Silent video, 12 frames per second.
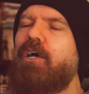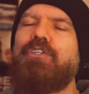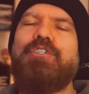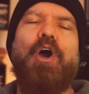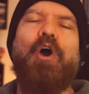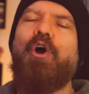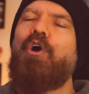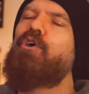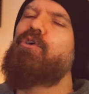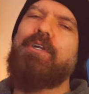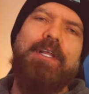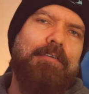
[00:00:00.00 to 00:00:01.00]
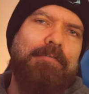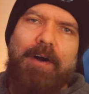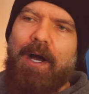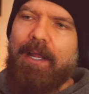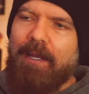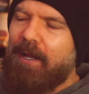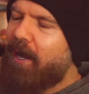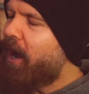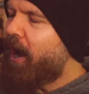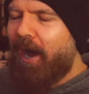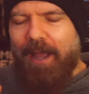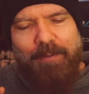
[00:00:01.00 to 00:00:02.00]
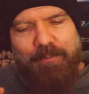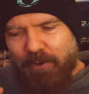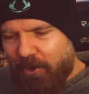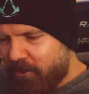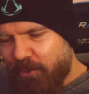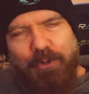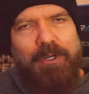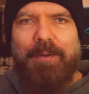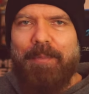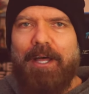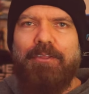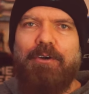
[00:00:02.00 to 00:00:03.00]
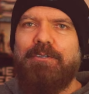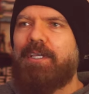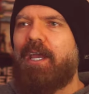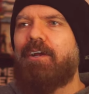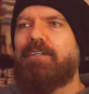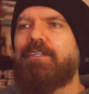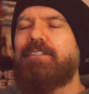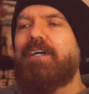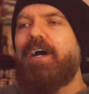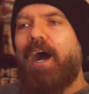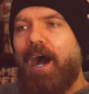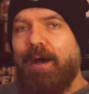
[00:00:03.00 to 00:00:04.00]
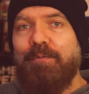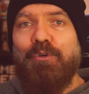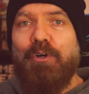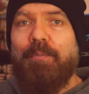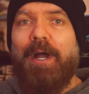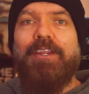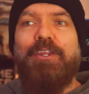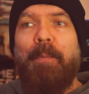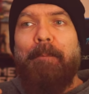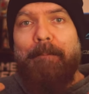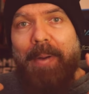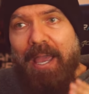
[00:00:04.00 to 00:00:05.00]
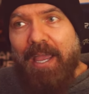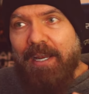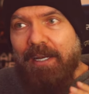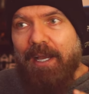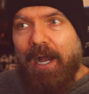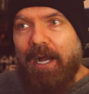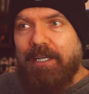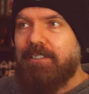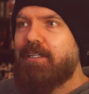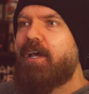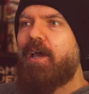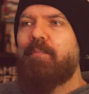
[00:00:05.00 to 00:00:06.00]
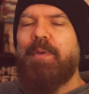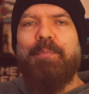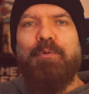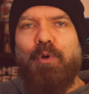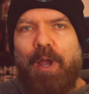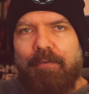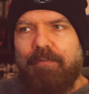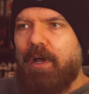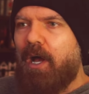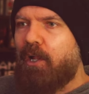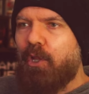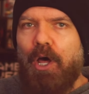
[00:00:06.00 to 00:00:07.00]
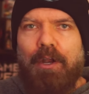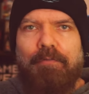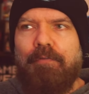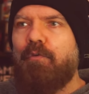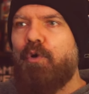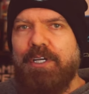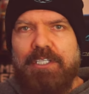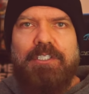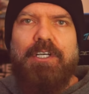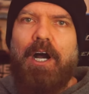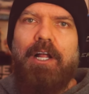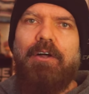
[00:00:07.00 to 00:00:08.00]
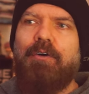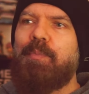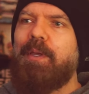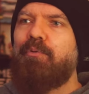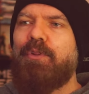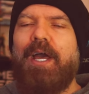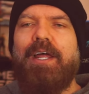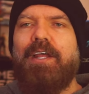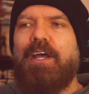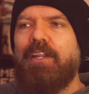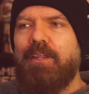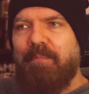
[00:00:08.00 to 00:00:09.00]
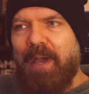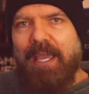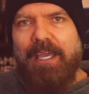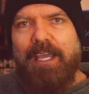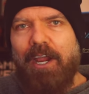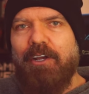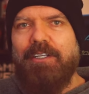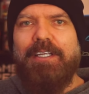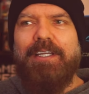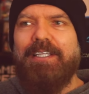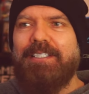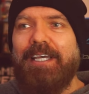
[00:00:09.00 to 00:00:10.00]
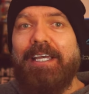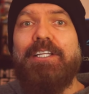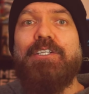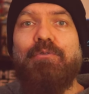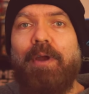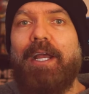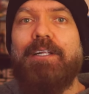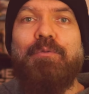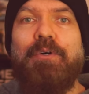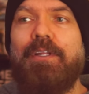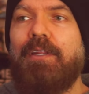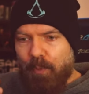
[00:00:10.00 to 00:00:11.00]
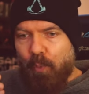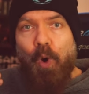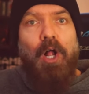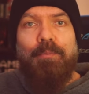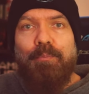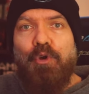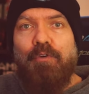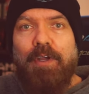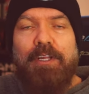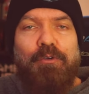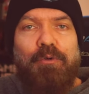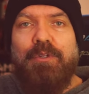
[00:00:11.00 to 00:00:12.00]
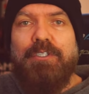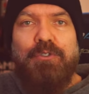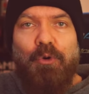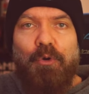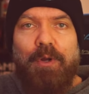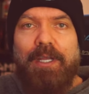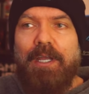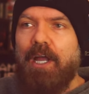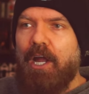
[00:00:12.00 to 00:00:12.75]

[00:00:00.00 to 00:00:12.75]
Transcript: Totally fine. I am not talking about those characters. I'm talking about the main cast. People who have a lot of voice dialogue. People that the main character needs to interact with while moving through the story.